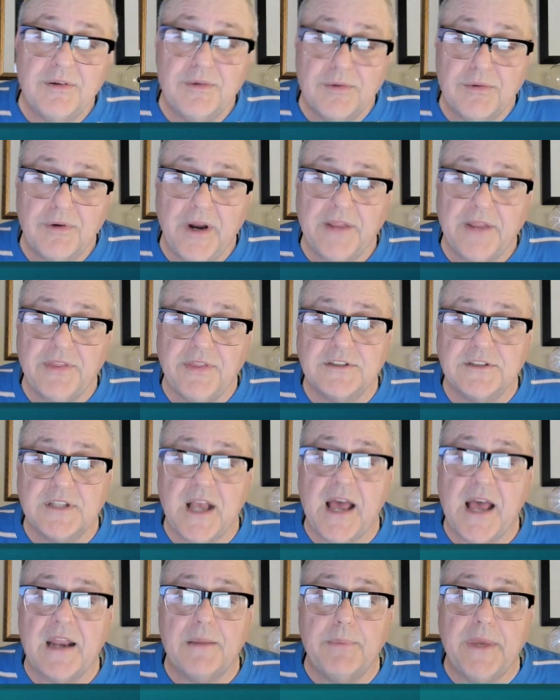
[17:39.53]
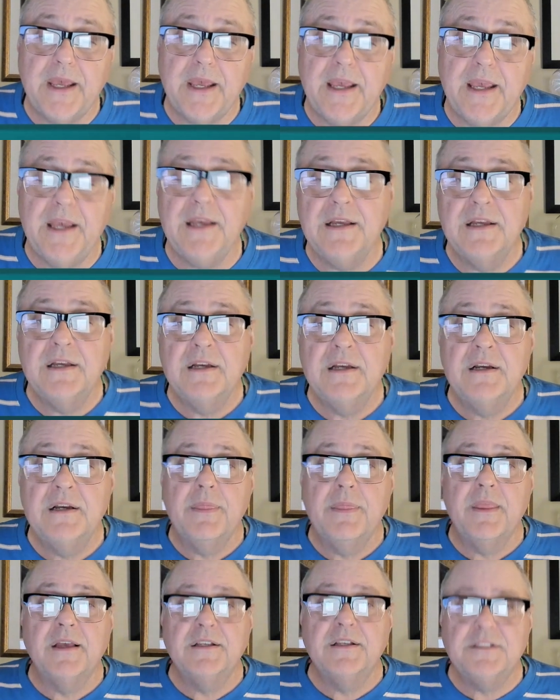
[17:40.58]
Right? There's got to be
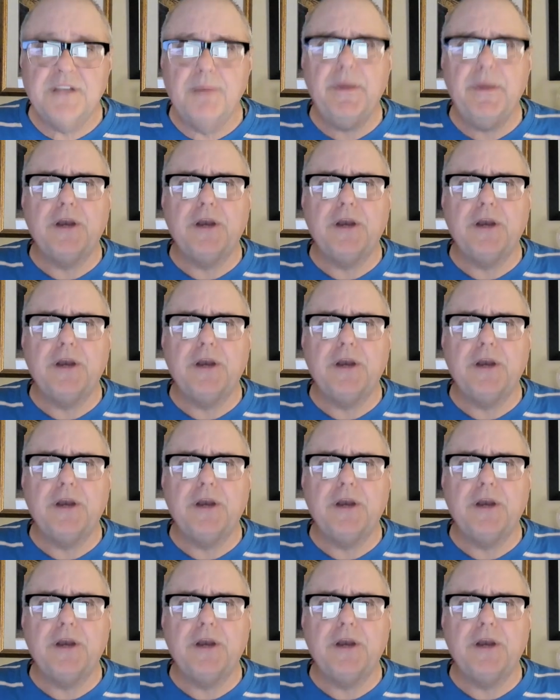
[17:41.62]
some